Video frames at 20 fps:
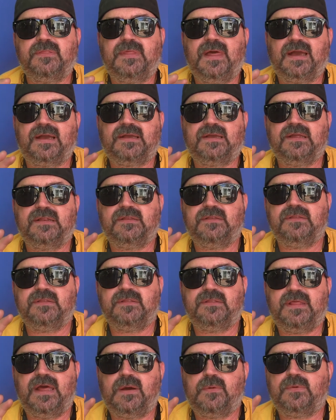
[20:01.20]
that
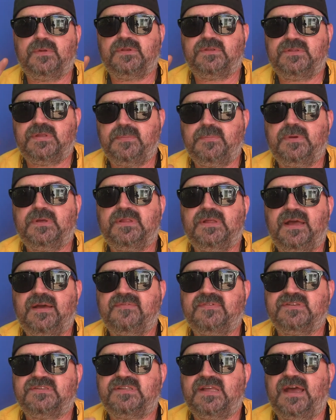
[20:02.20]
could that would typically
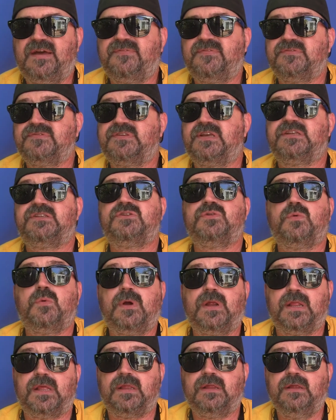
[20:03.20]
have a staff of say
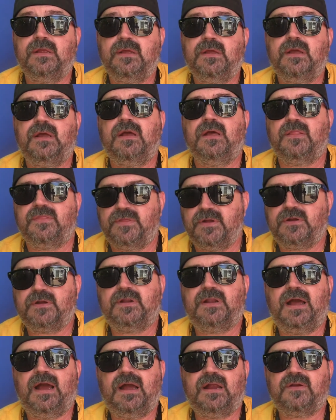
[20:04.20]
20 they're
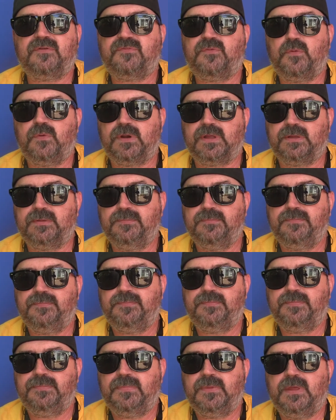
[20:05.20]
going to hire 40
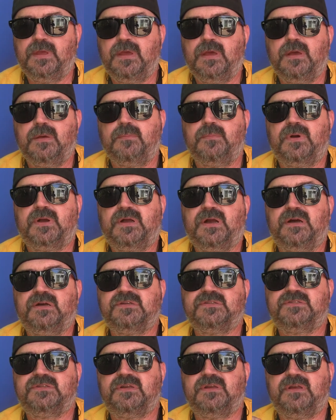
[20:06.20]

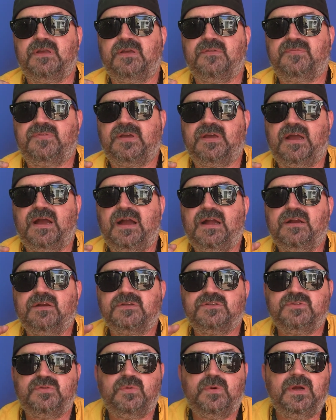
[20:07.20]
because if they
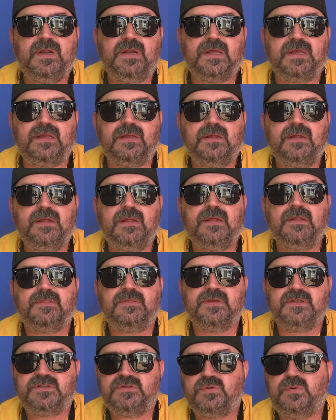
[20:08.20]
hire 20
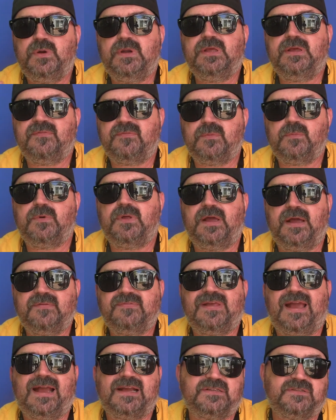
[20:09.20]
then 20 of them will have
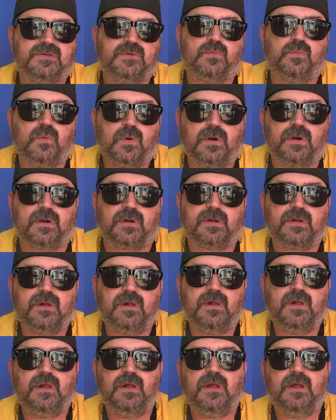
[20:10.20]
to actually work
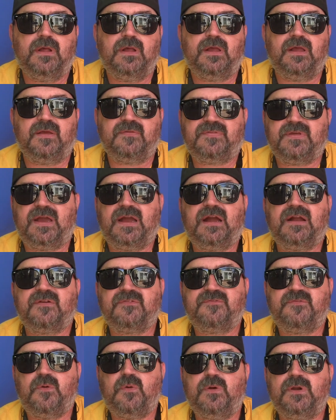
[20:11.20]
if they hire
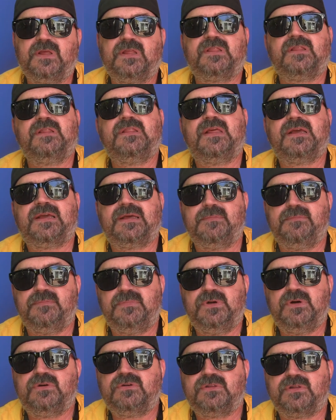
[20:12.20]
40, then they can
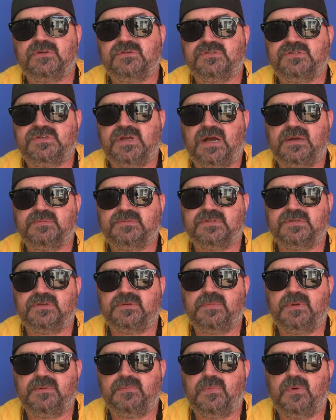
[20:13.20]
milk those jobs a
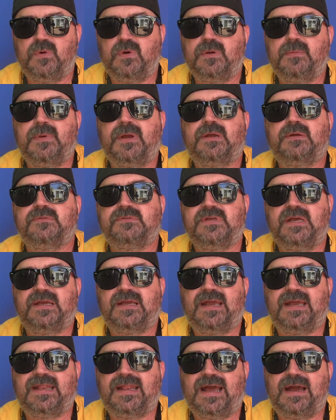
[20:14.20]
little bit more and make them
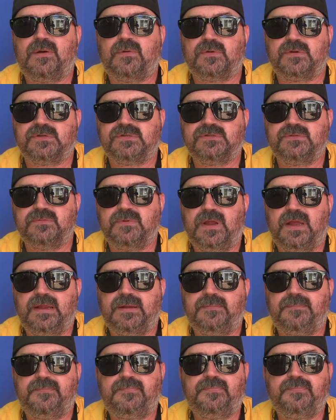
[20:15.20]
take eight hours, right?